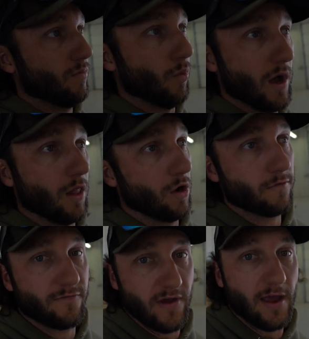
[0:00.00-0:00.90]
well
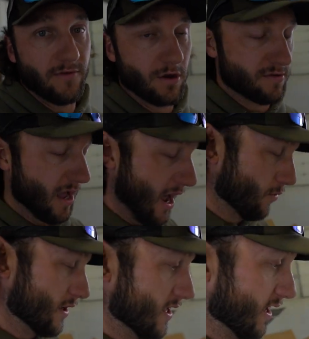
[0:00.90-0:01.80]
over 5 years, I
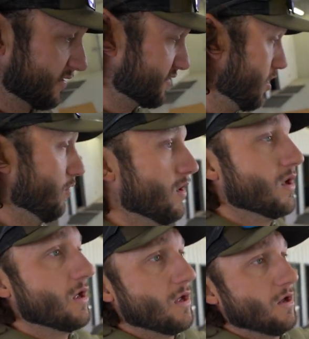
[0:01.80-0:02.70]
would guess. So
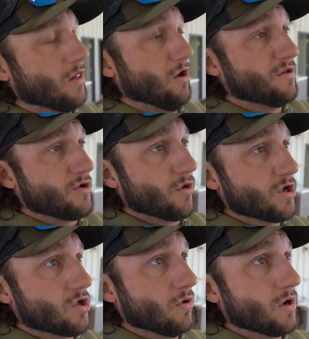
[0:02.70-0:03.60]
long story
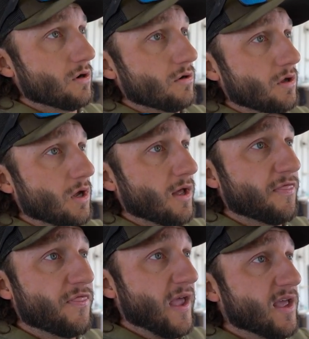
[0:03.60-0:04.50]

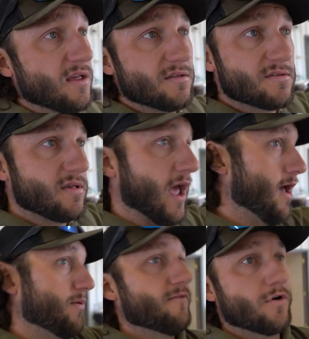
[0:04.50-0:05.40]
short, things
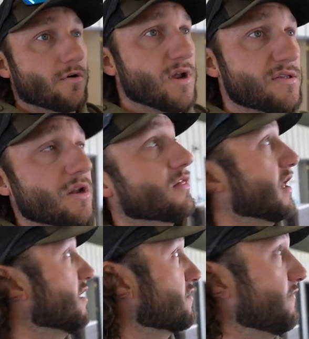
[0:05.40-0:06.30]
happen for a reason and things